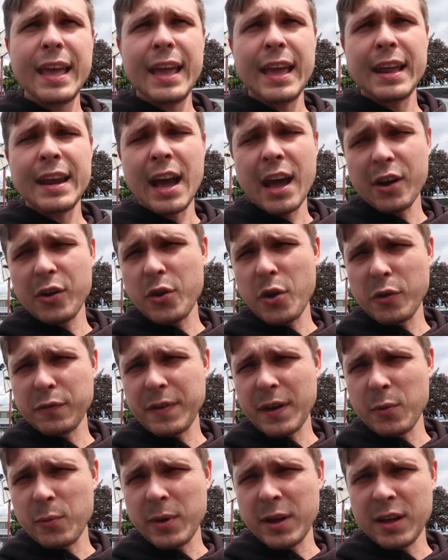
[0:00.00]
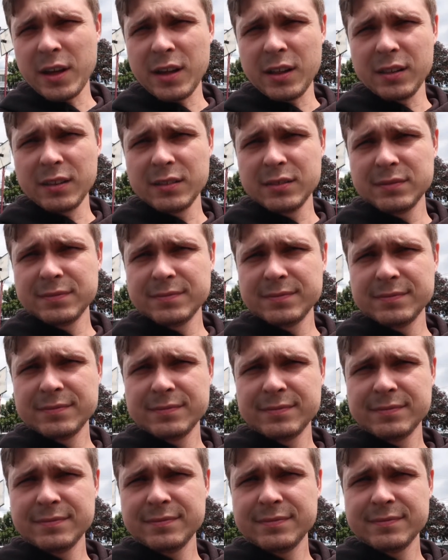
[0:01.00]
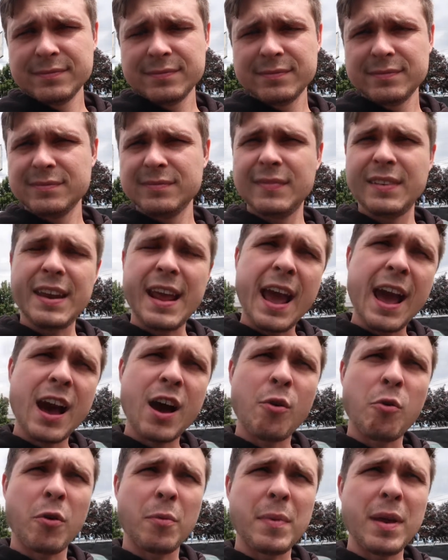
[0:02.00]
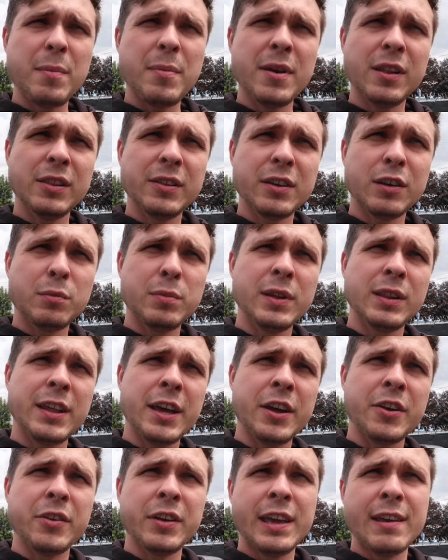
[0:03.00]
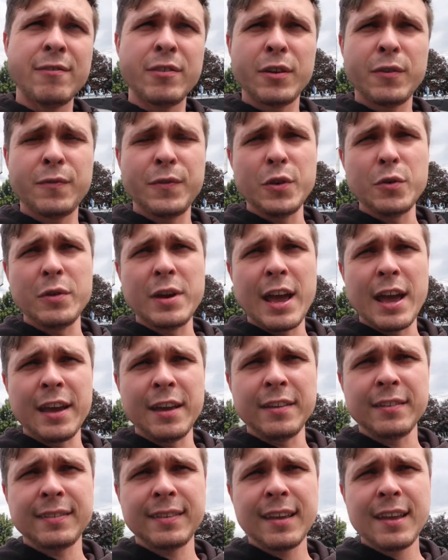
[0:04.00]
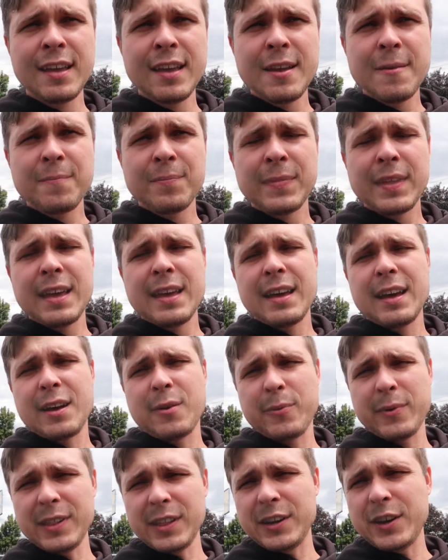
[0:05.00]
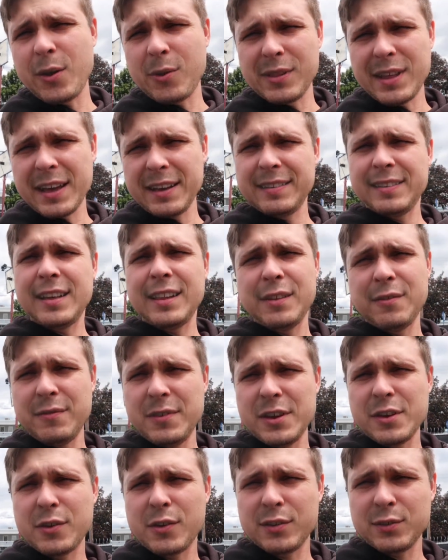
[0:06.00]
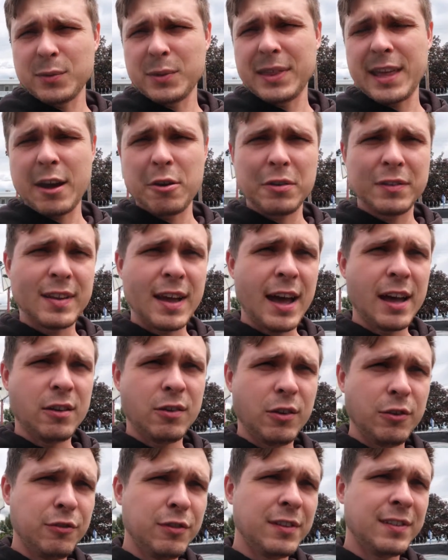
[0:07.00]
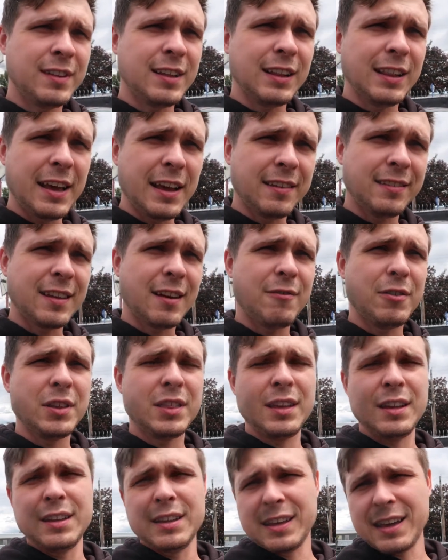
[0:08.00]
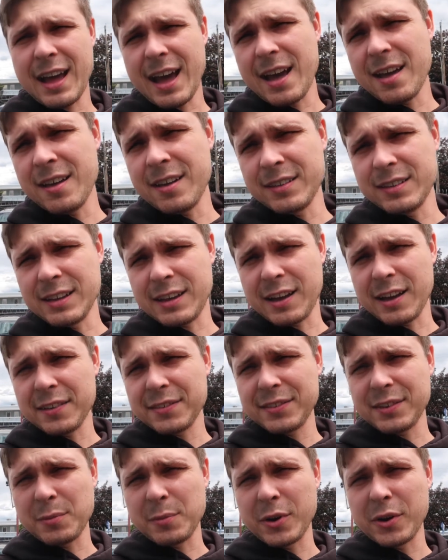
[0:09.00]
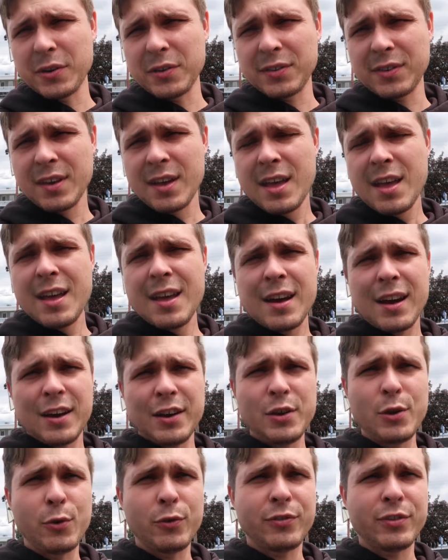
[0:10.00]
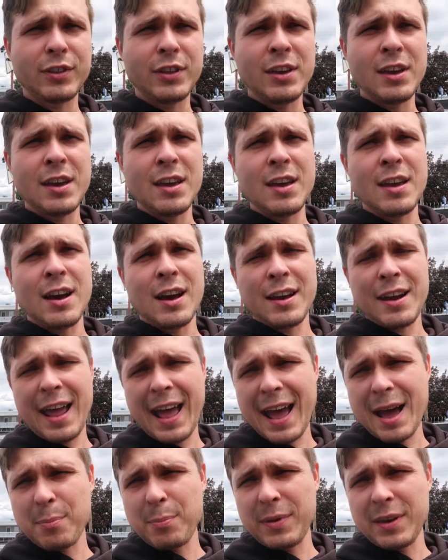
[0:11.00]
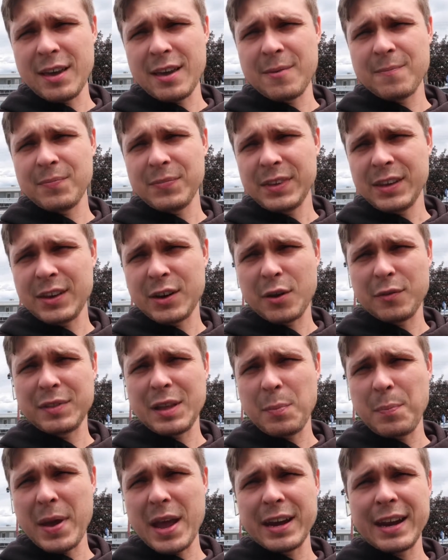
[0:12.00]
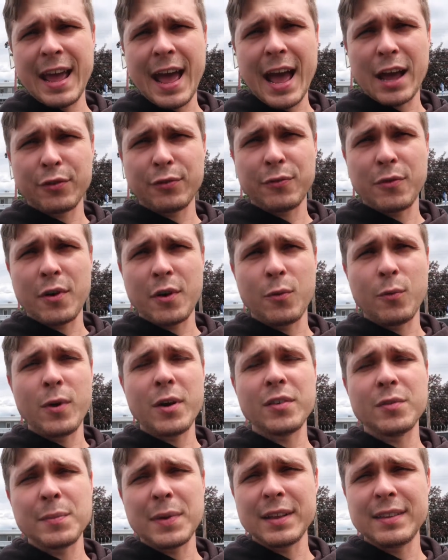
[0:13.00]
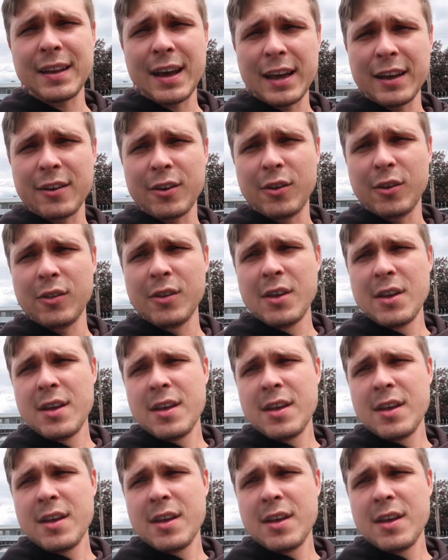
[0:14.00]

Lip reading: And I don't know if I will now or maybe a little bit later, give it a few days. I really don't like selling vehicles without a title. It just delays everything. The customers are usually unhappy, you know, if they pay cash for it. Where's my title?